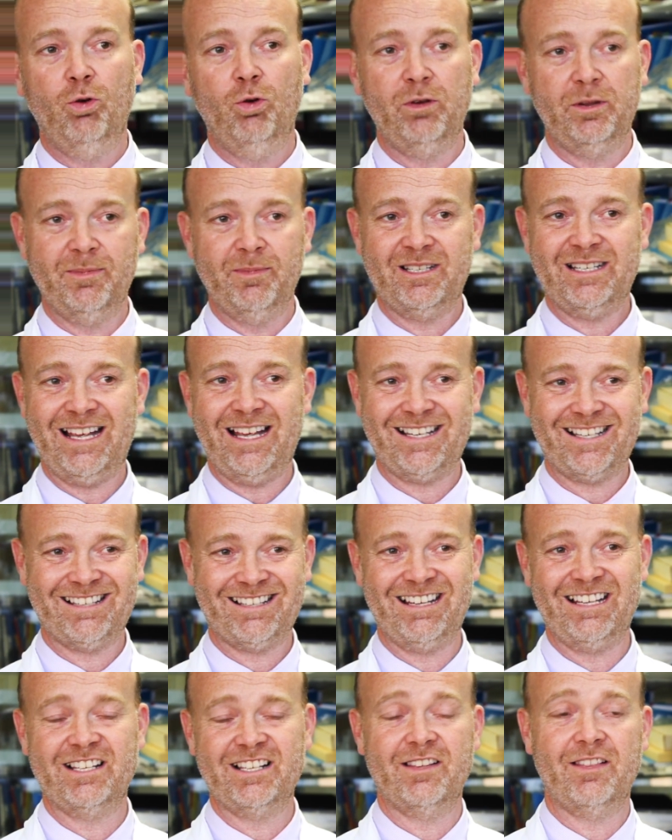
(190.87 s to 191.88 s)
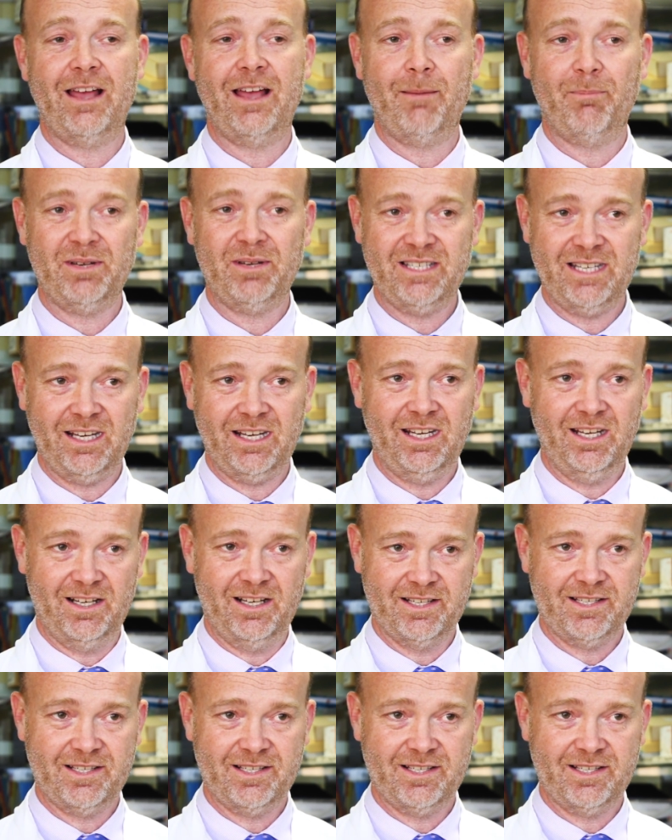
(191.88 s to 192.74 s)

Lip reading: with metastases at that particular